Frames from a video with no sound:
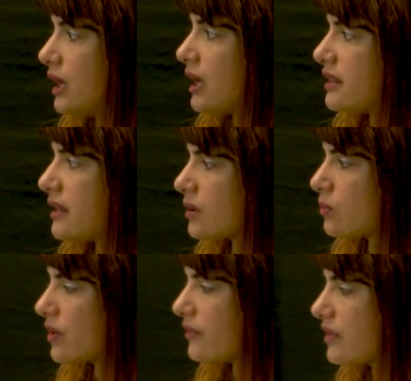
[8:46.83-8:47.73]
and then
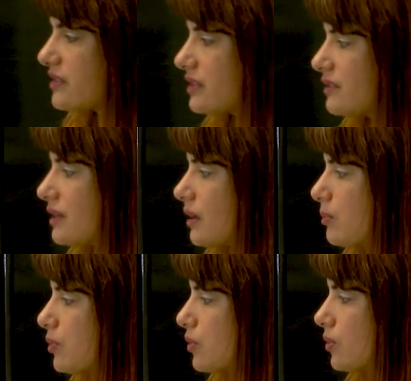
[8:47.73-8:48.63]
we fitted a
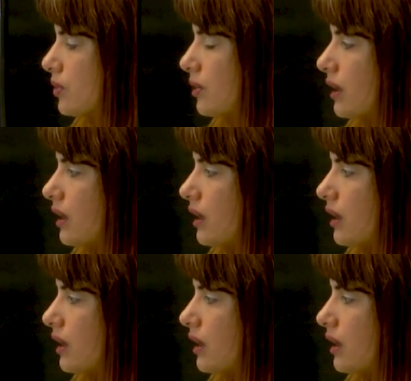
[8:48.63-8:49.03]
blue